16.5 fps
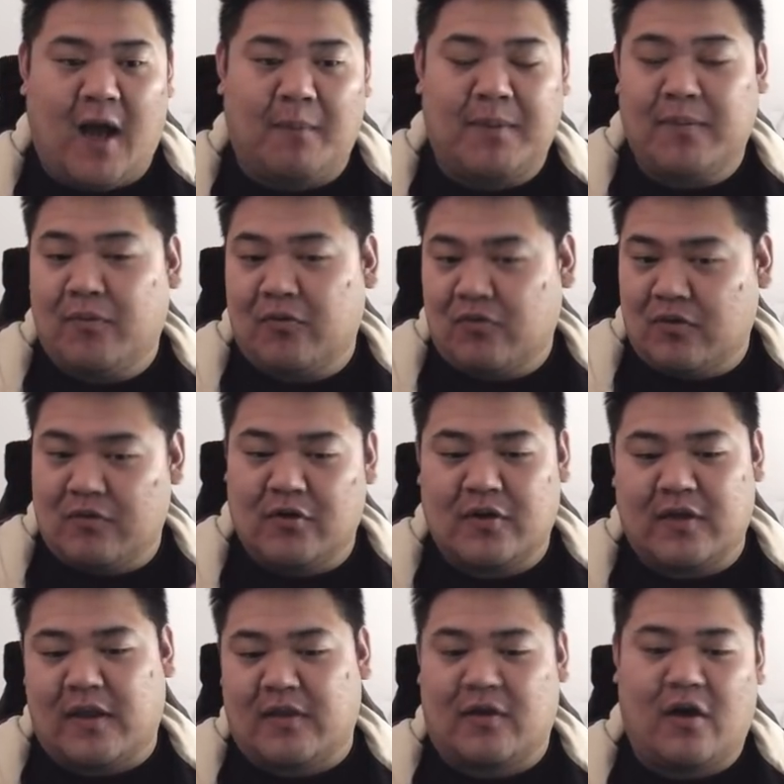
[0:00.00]
People sort of
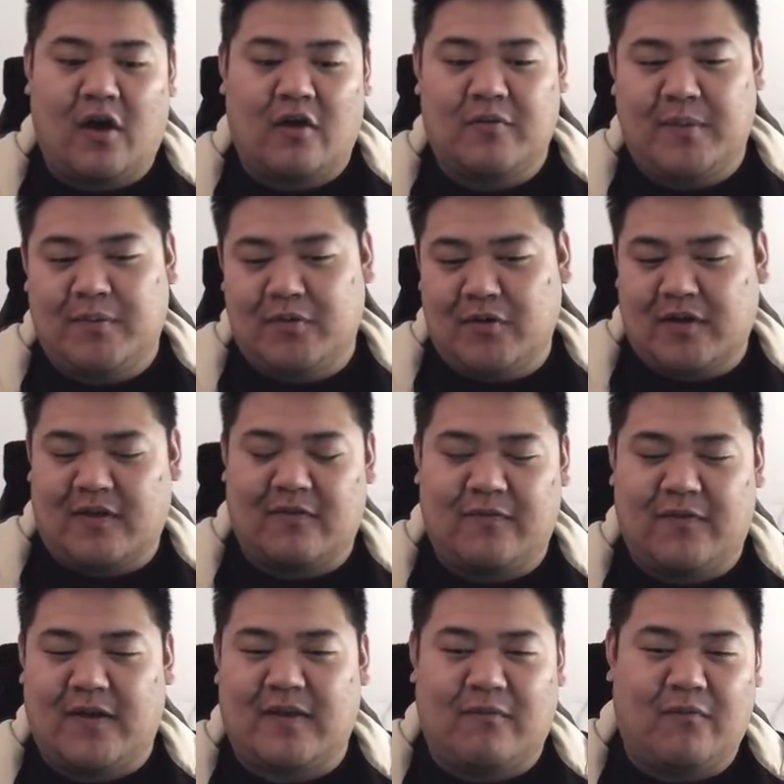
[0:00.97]
looked at the cost, people looked at the
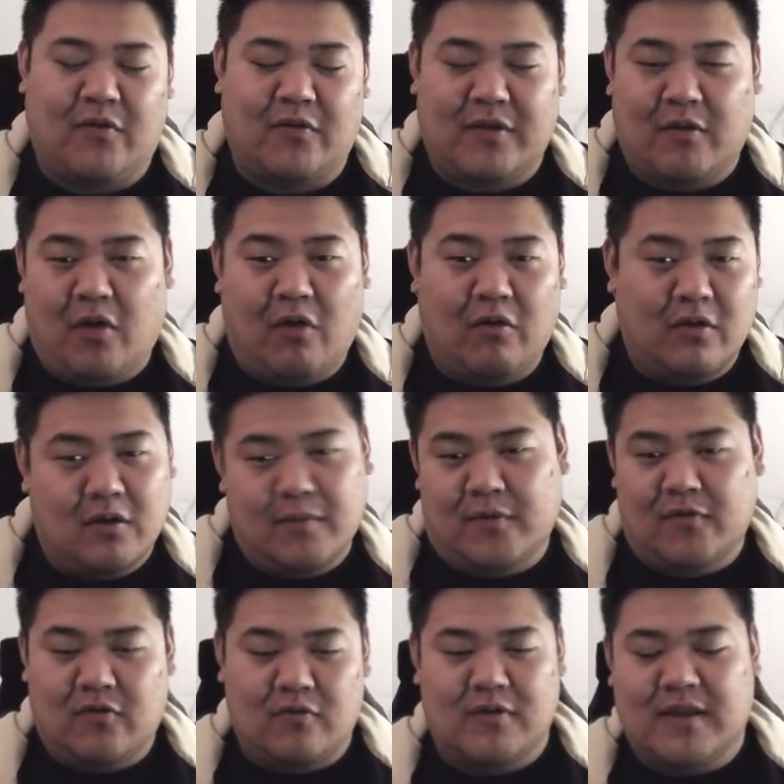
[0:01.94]
effect and thought they were all a little
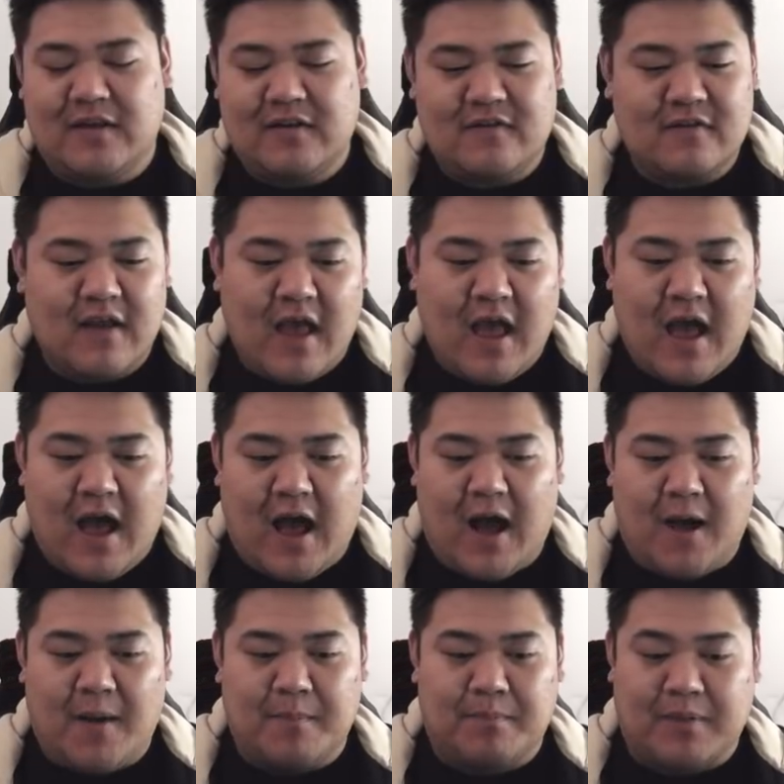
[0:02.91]
bit too niche.
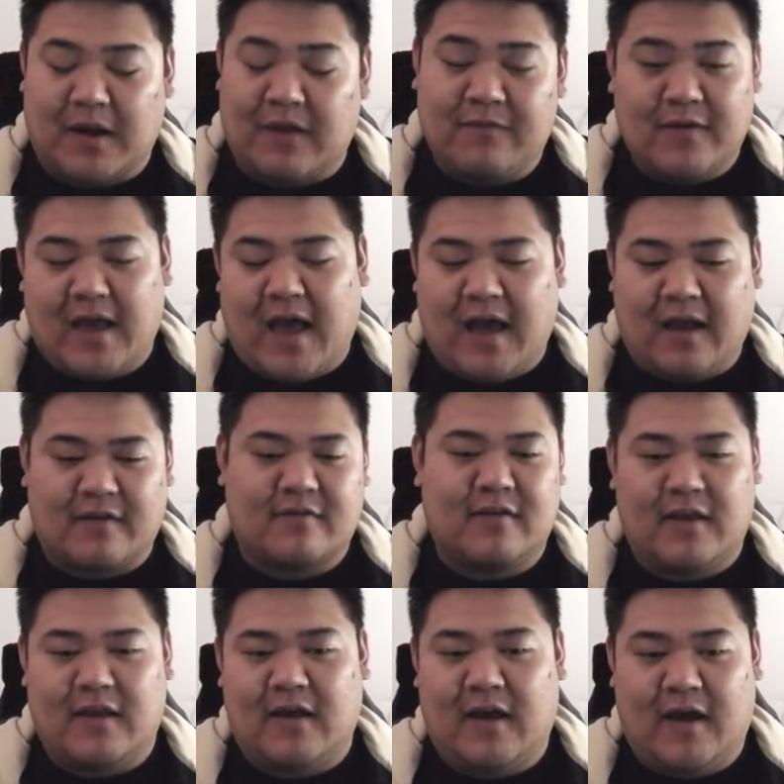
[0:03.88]
But I think
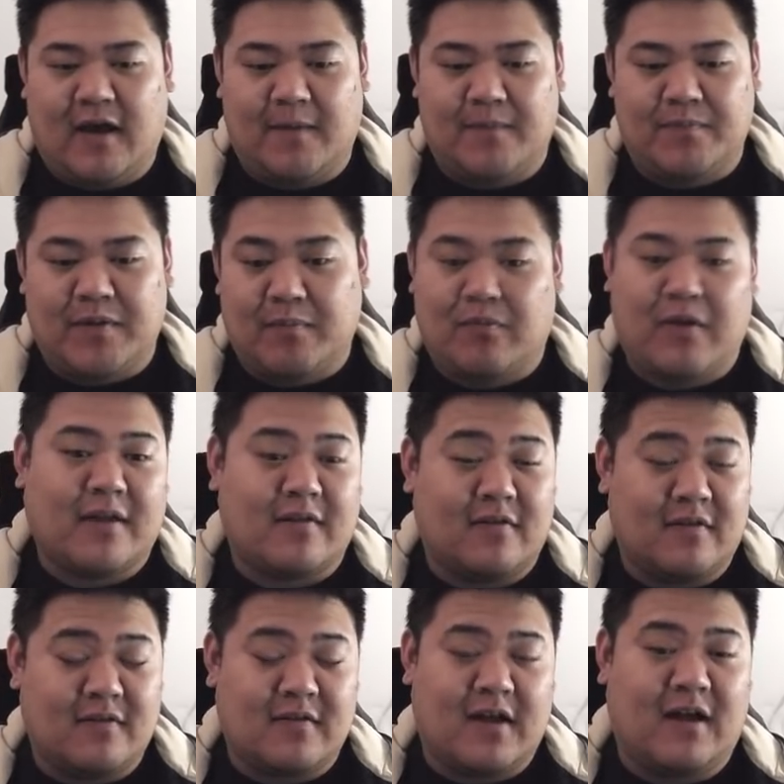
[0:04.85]
actually in
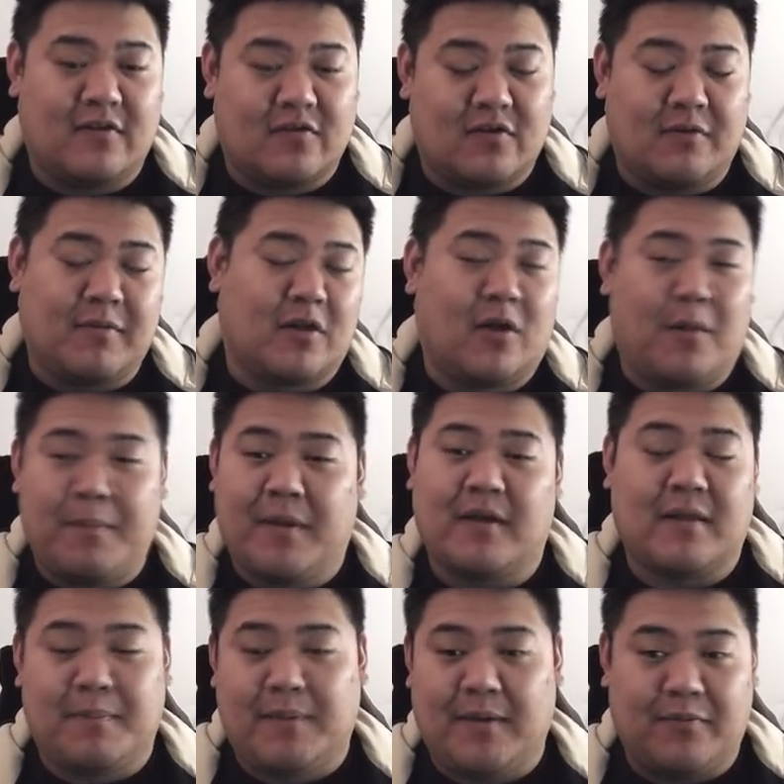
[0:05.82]
practice, this card is going to be a lot
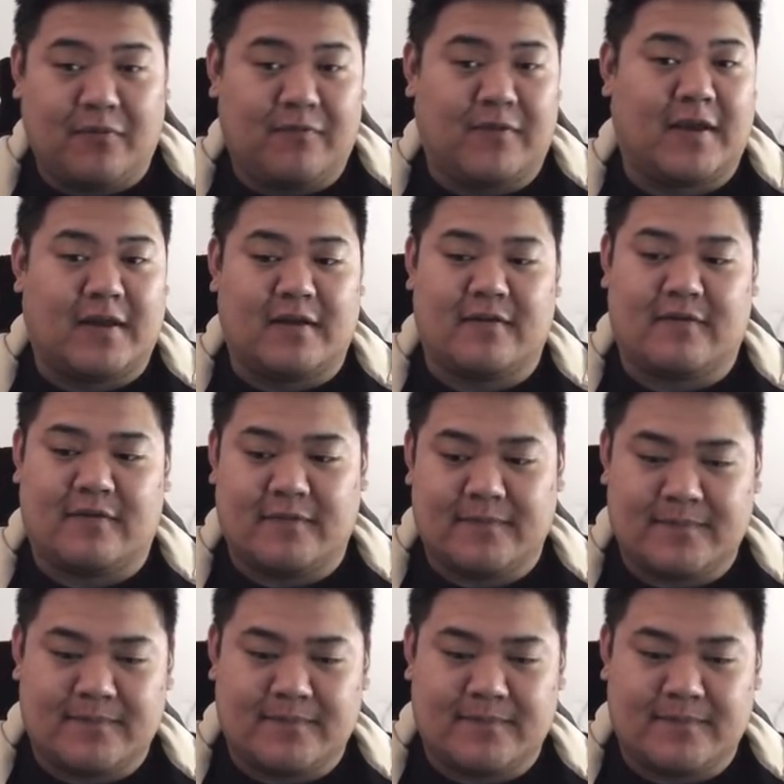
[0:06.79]
better than people think it is.